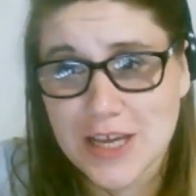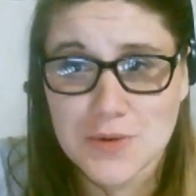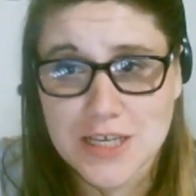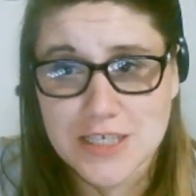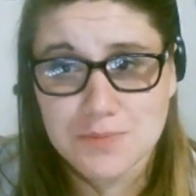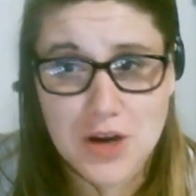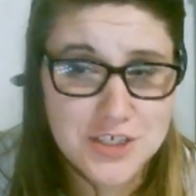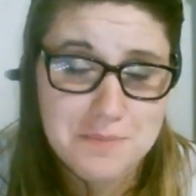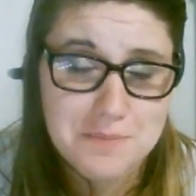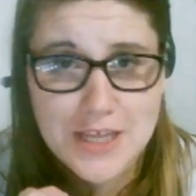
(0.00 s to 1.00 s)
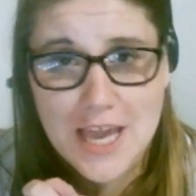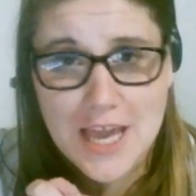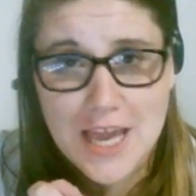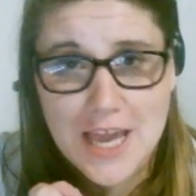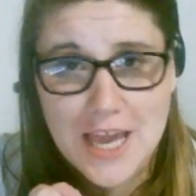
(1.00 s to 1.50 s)
Mindfully Outdoor
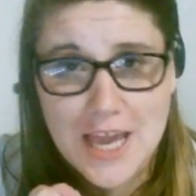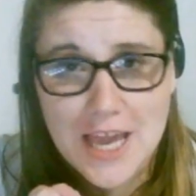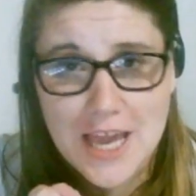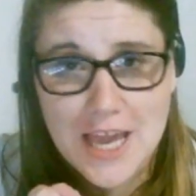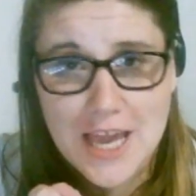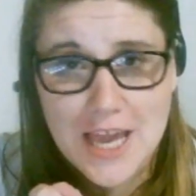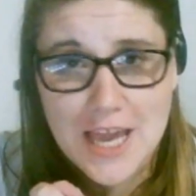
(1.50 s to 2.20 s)
podcast